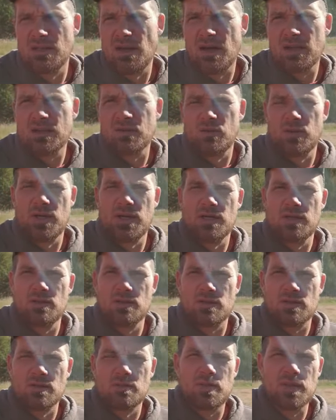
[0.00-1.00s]
is not the way it
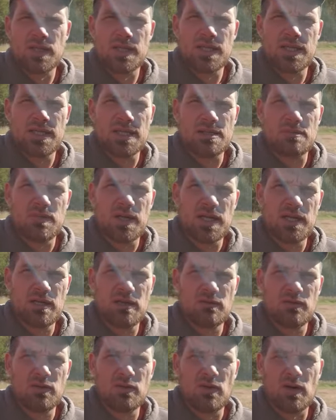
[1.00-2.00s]
used to be, as
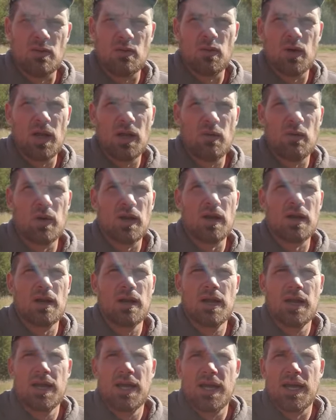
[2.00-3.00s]
many of you are well aware.
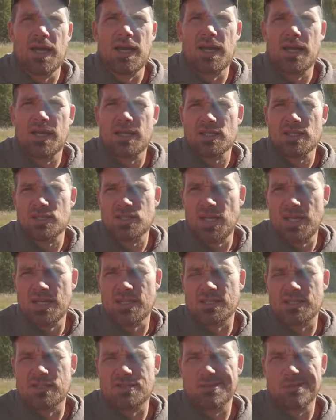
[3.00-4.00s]
And it has
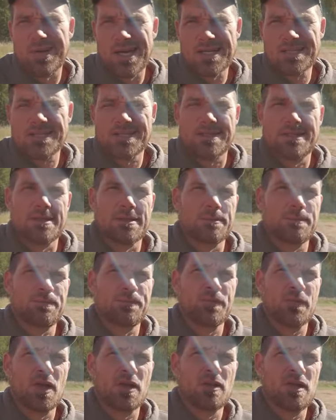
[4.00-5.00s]
changed drastically.
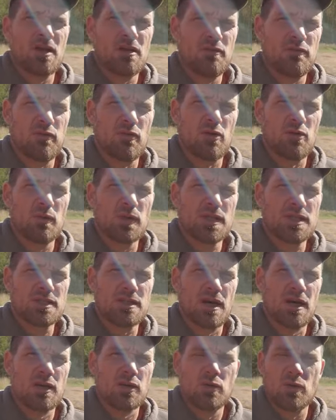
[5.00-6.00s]
And therefore, we
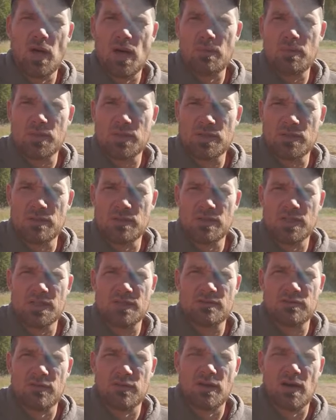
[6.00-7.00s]
sought new
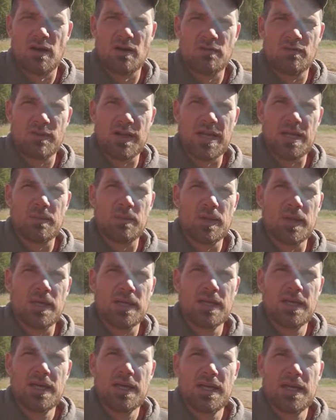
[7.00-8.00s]
opportunities for our
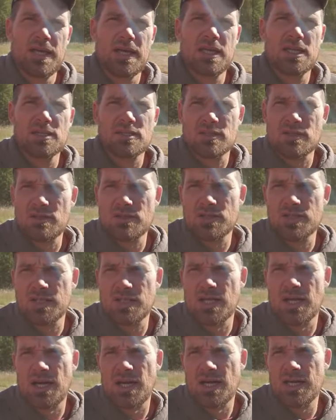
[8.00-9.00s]
family. In
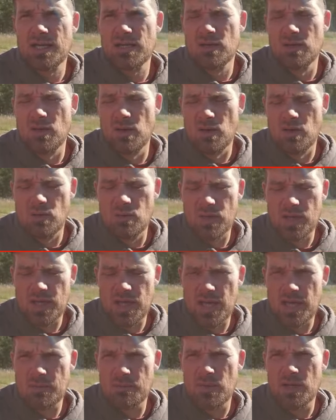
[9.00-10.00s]
searching high and low, we
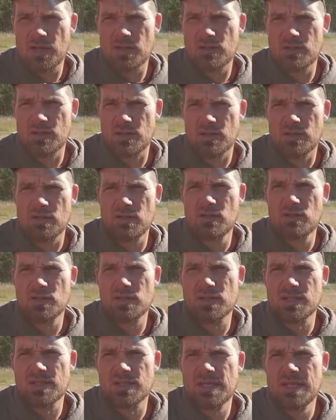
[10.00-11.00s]
came to the
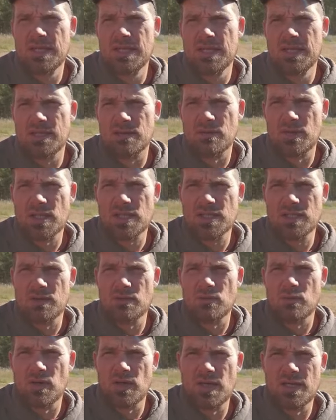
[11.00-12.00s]
conclusion that
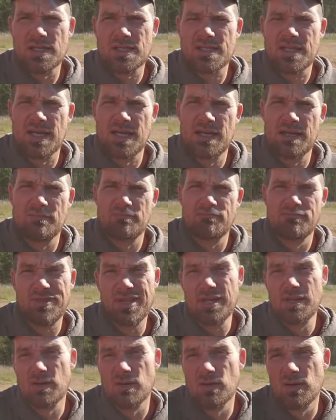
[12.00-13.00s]
Russia was
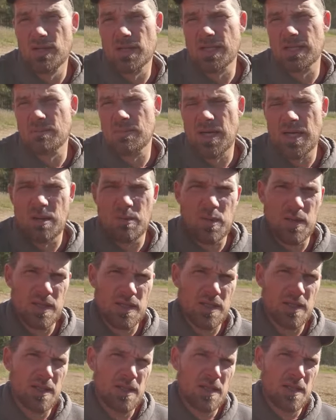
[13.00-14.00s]
the only, in my
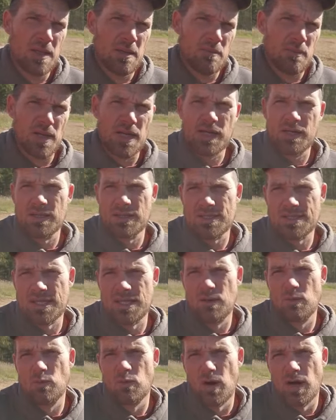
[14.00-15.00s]
opinion, but I could
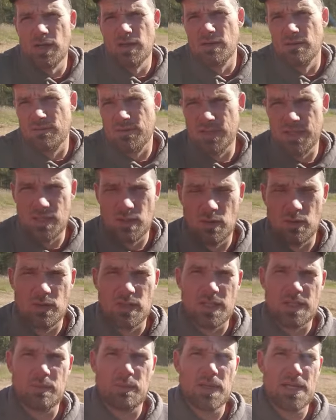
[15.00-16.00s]
say one of the
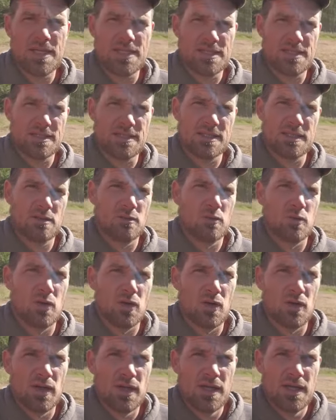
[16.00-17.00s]
only places in the
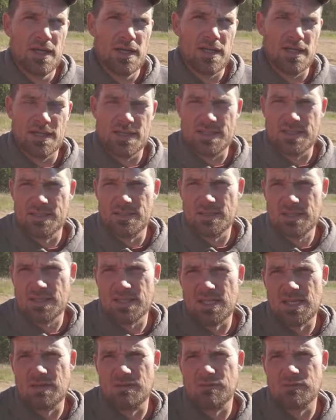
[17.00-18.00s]
world that is still
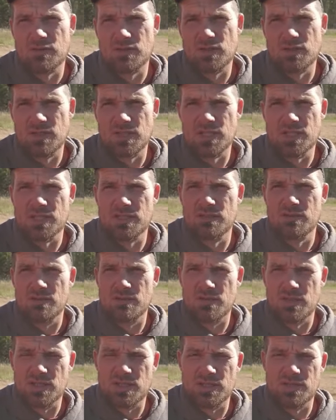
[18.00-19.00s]
safe for traditional
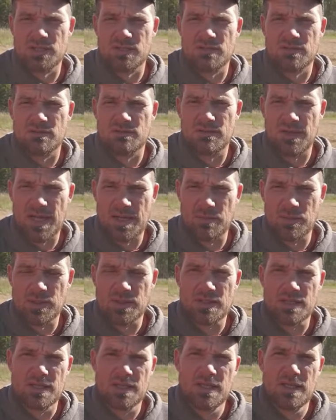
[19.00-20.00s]
Christian
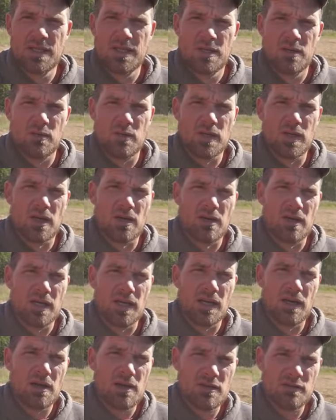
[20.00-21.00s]
families. We are
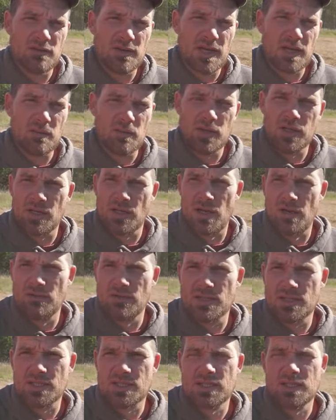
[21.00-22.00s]
a large family.
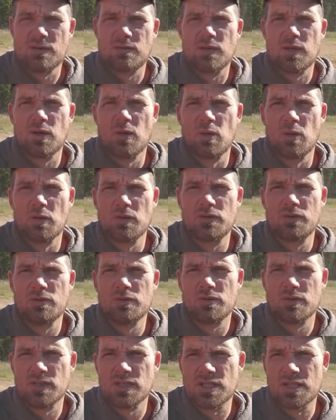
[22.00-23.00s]
Obviously, we hold
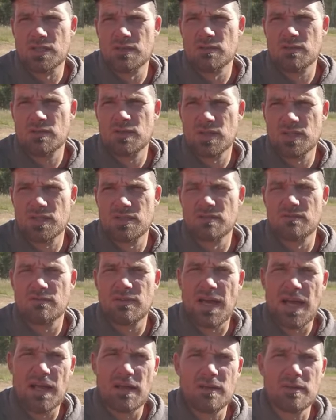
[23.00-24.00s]
to traditional Christian
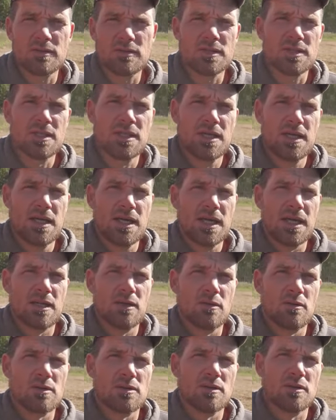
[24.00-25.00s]
values,
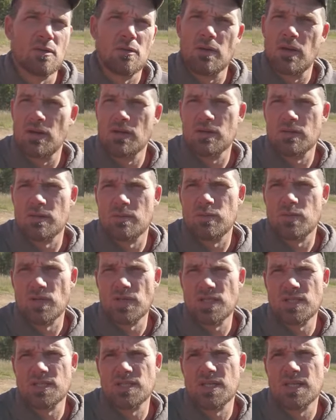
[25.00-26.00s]
and those are no longer
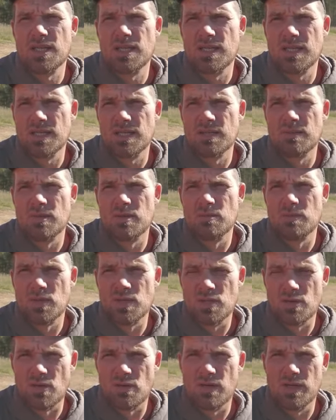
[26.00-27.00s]
appreciated in the
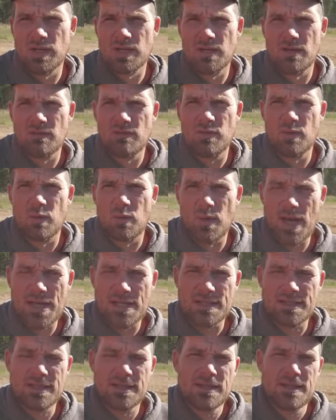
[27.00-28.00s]
majority of the
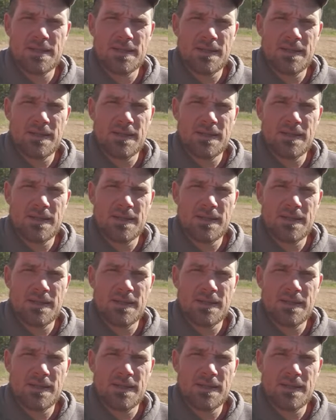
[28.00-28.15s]
West.